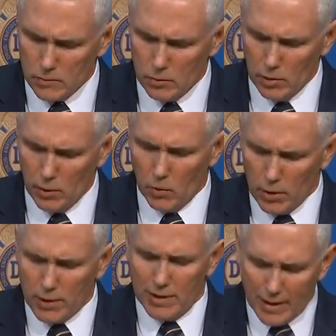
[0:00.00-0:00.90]
who are
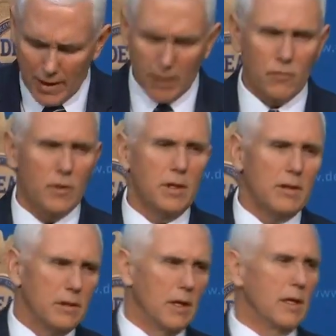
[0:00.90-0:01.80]
working every
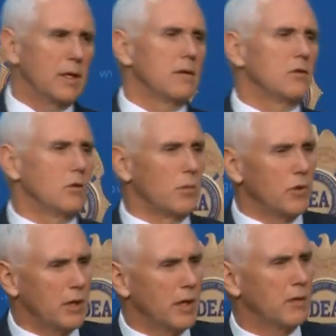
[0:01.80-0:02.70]
day to
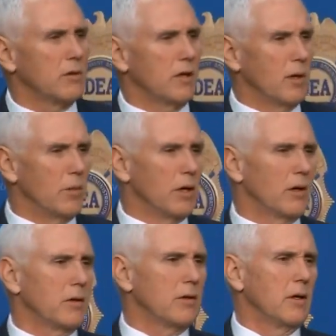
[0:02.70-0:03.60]
protect
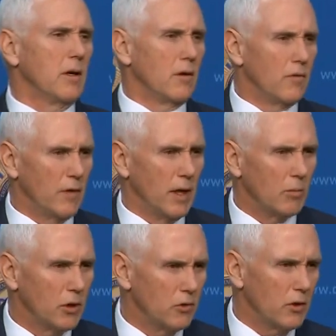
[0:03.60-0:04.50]
American
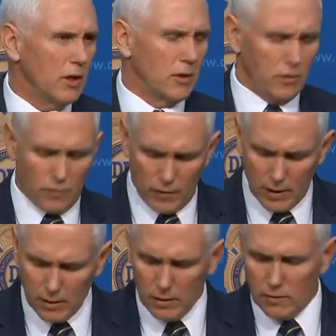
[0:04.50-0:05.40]
families and
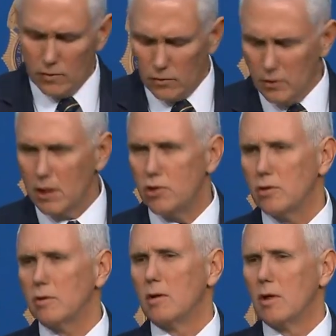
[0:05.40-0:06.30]
defend this
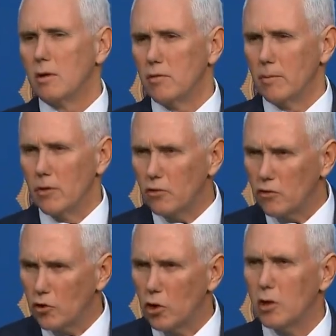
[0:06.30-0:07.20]
nation from the
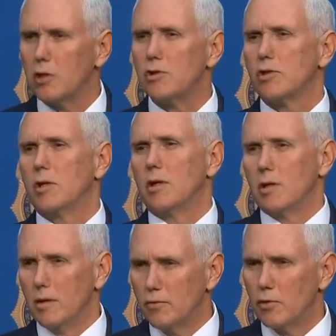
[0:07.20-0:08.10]
scourge
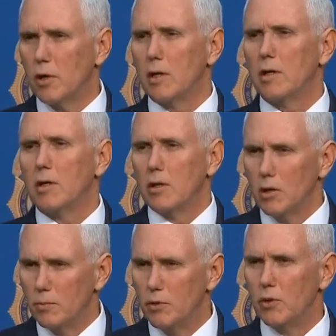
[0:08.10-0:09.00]
of drug
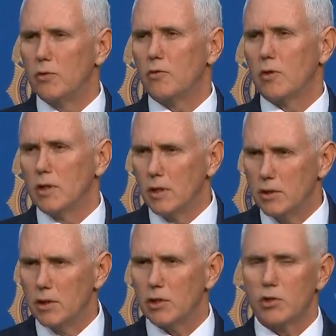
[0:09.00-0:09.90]
abuse,
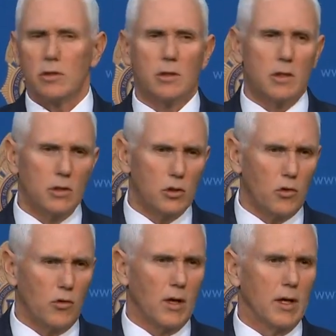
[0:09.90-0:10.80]
addiction, and the
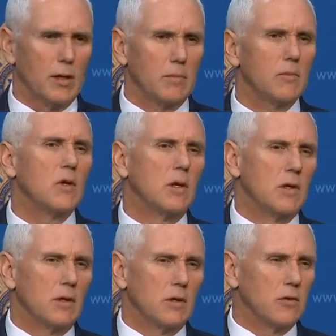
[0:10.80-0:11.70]
crime
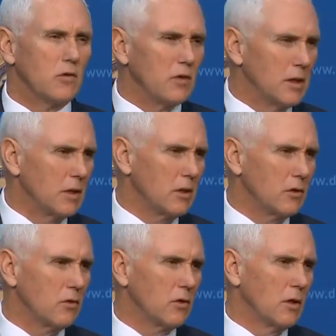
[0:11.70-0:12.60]
and
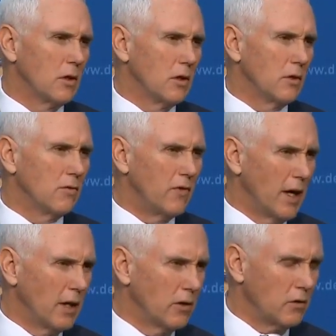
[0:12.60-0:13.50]
syndicates and
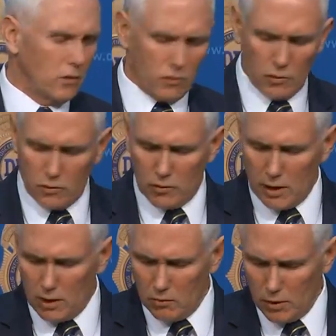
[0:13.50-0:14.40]
violence
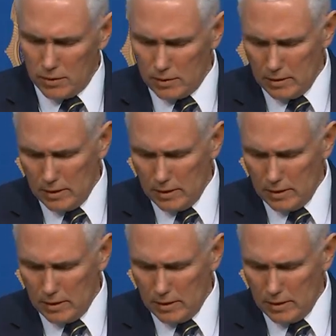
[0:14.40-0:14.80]
associated with it.